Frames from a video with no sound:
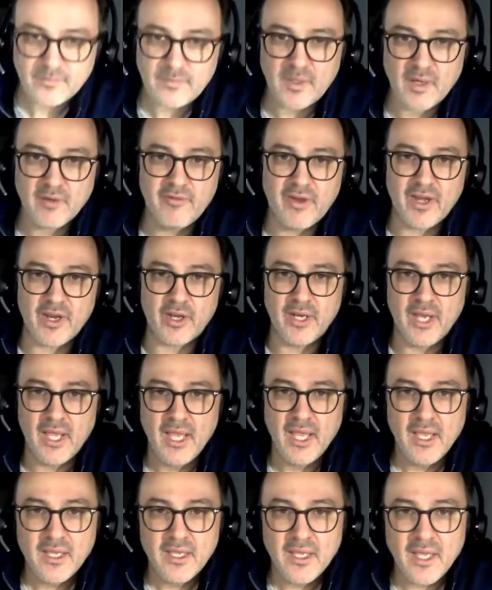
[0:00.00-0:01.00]
Very good.
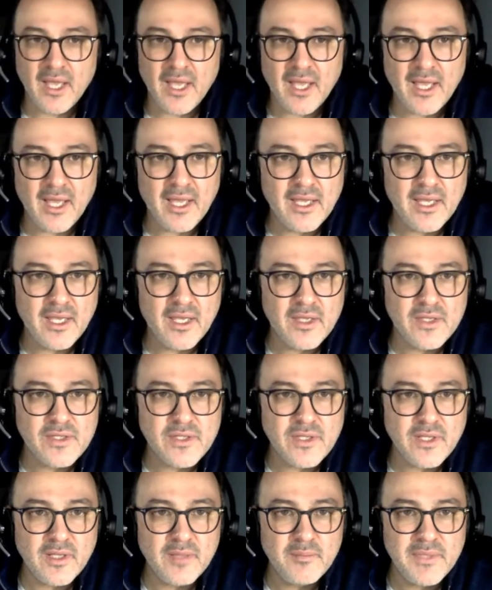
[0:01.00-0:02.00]

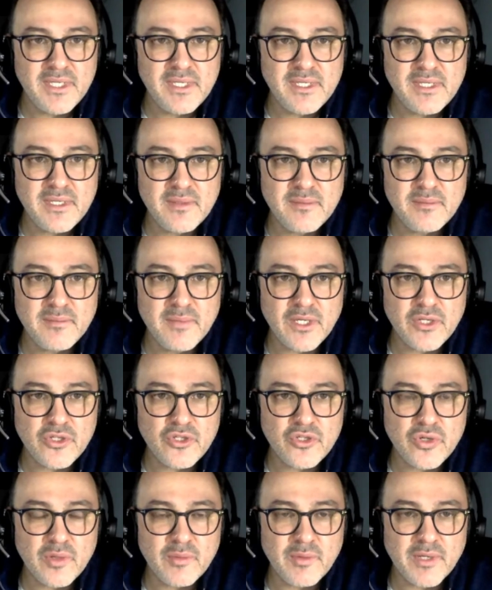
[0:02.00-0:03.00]
So let me make
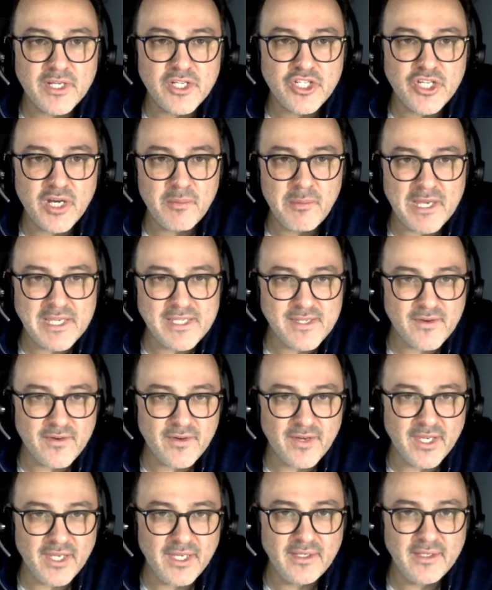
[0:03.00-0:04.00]
sure I'm going to share my
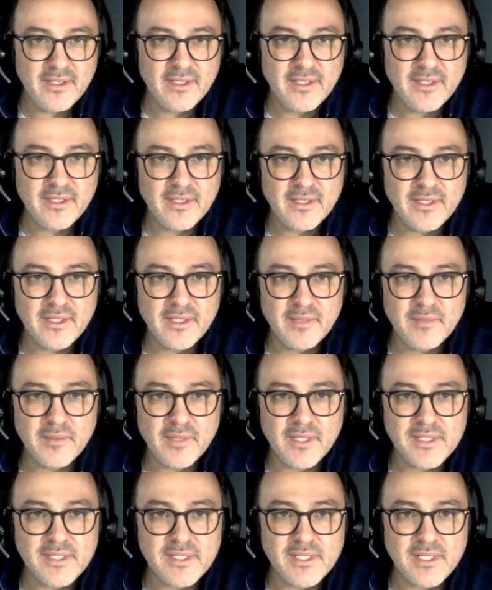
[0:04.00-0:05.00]
screen, and I'm
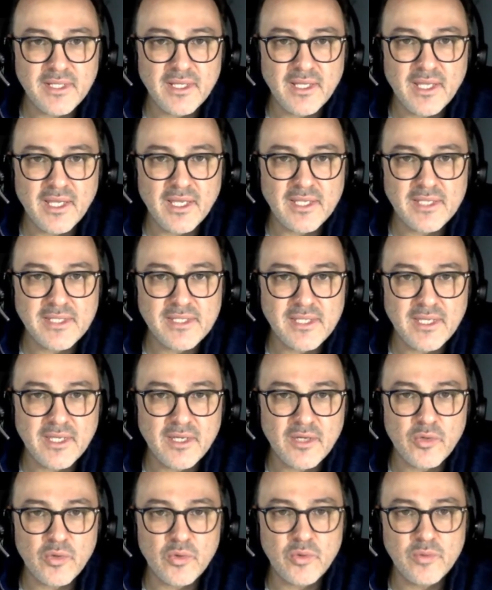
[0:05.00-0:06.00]
going to select a
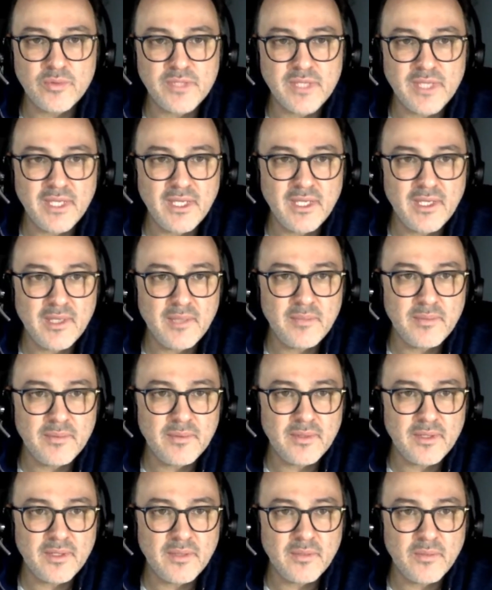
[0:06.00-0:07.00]
Chrome tab,
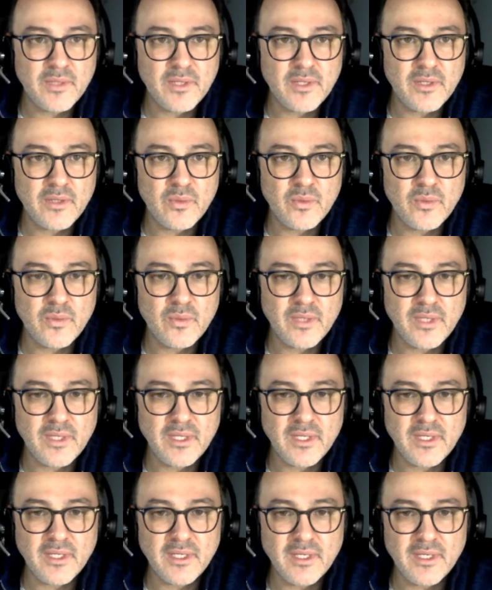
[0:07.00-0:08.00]
and we're going to do the.